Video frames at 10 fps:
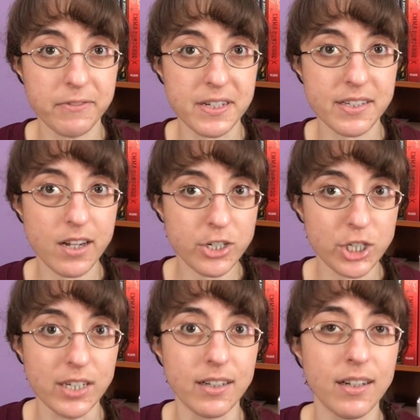
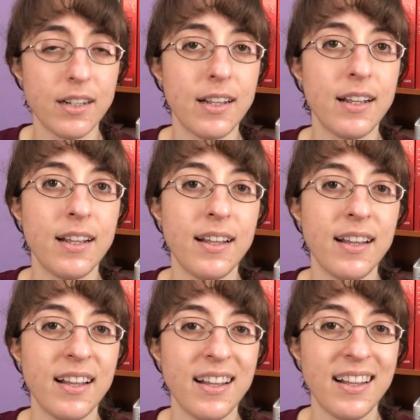discussion,
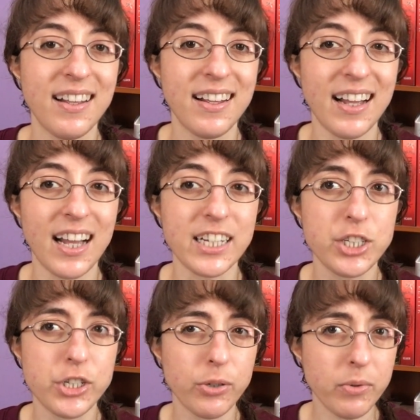I
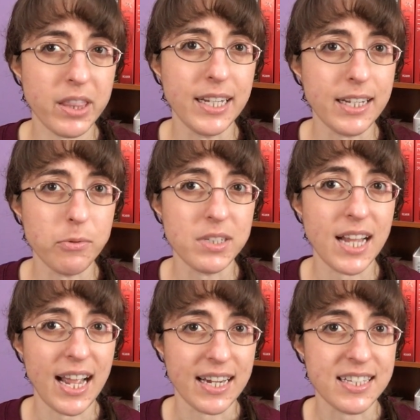don't think it was
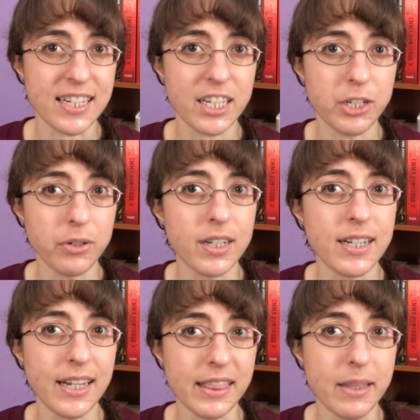executed
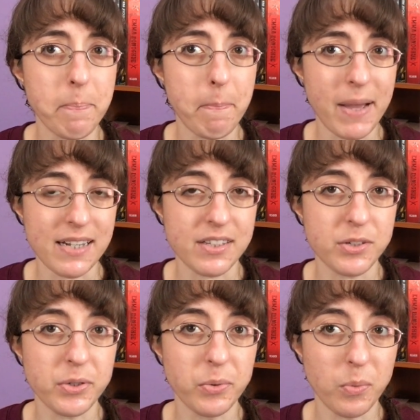in the
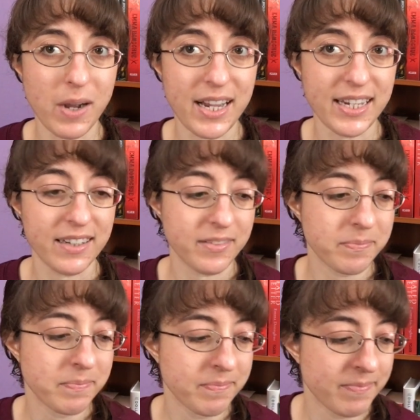best way.
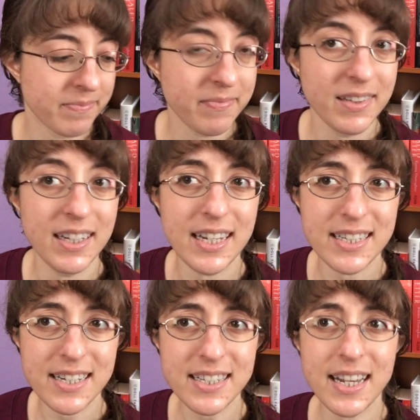It
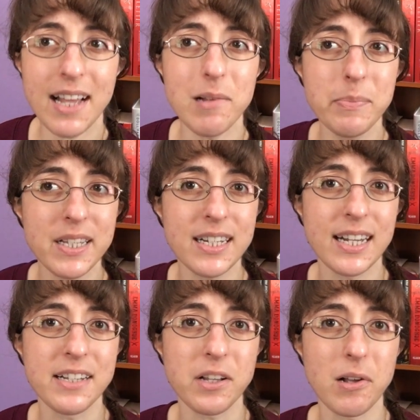doesn't help that it
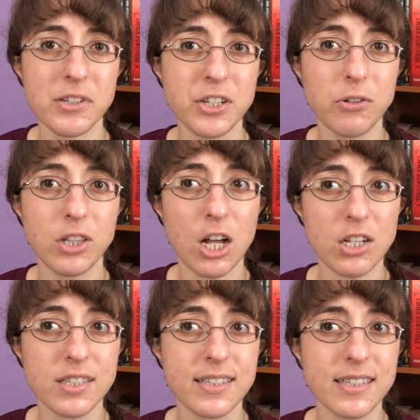has also
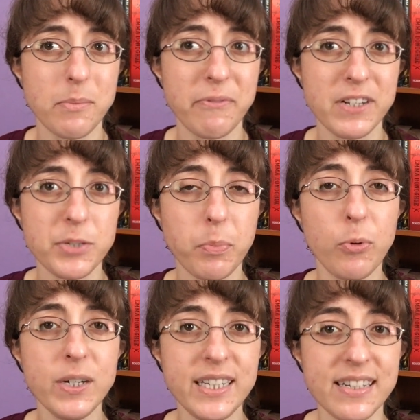lost some of its
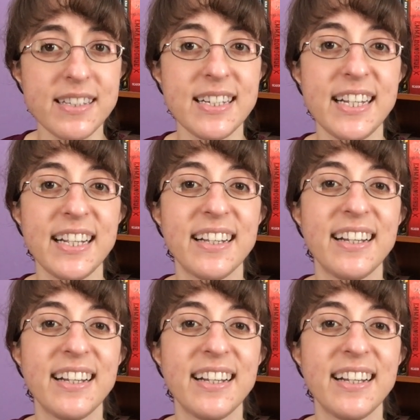poignancy